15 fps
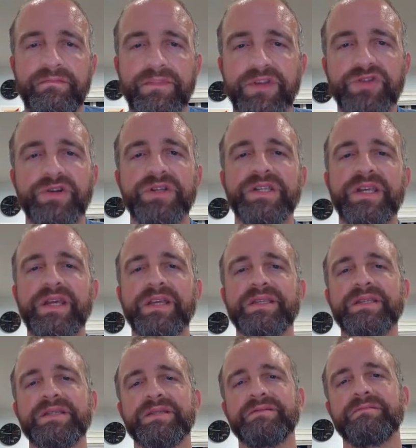
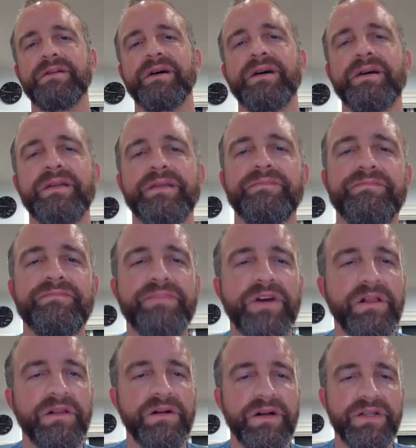the
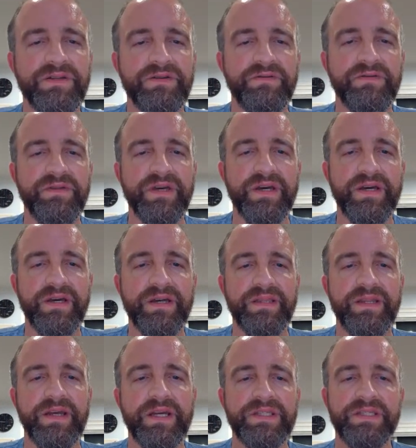color to the
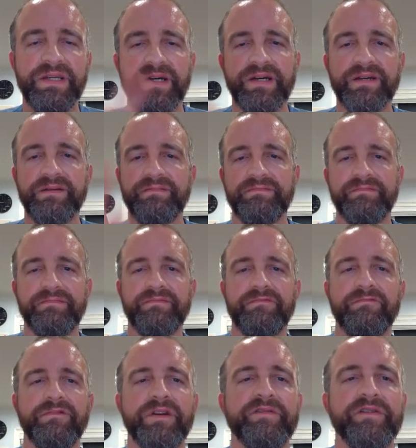next
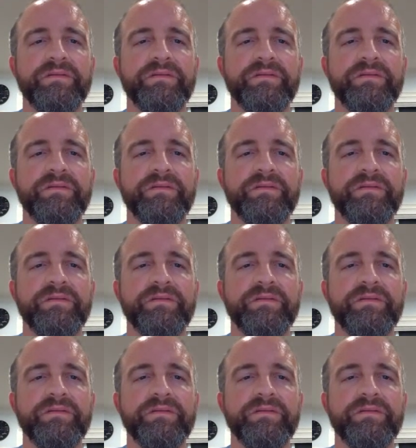whatever.